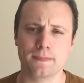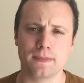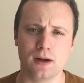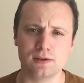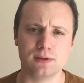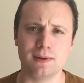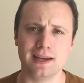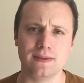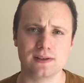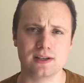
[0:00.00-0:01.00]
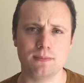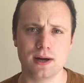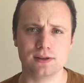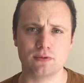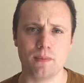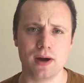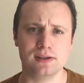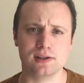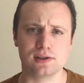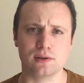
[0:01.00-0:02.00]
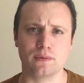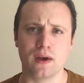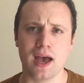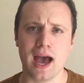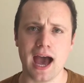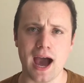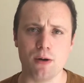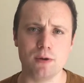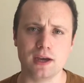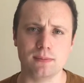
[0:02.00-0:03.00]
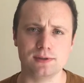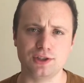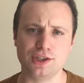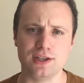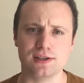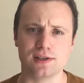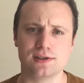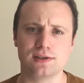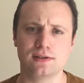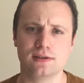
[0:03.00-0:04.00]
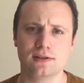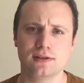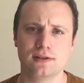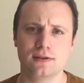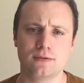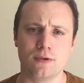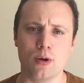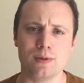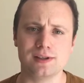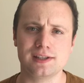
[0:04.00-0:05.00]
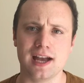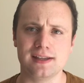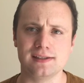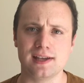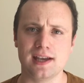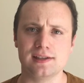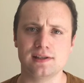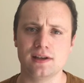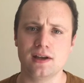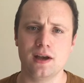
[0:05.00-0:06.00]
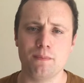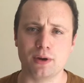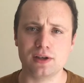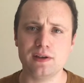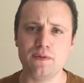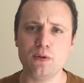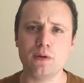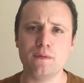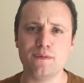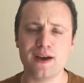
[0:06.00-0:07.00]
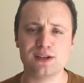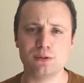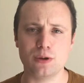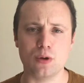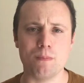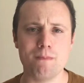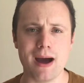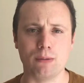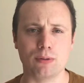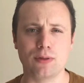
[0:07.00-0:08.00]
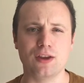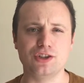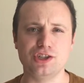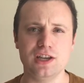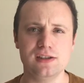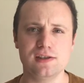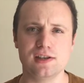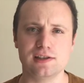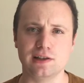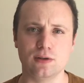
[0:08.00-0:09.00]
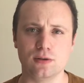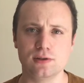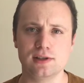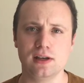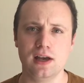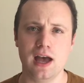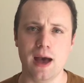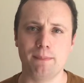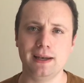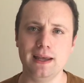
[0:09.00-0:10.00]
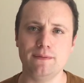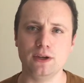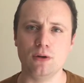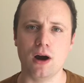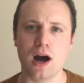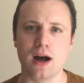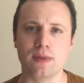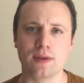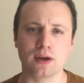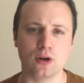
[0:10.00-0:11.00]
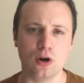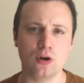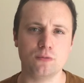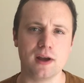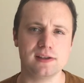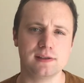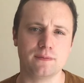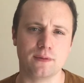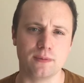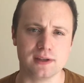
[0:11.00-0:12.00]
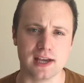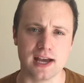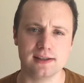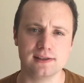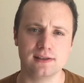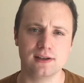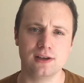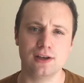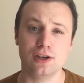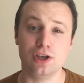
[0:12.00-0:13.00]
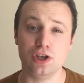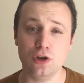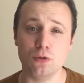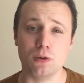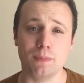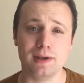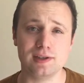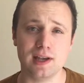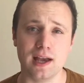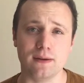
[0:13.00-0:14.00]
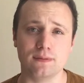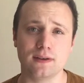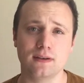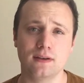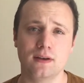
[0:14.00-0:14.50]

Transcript: Ultimately, this command reminds us of how we come to Jesus. Romans 10 says, "Because if you confess with your mouth that Jesus is Lord and believe in your heart that God raised him from the dead, you will be saved.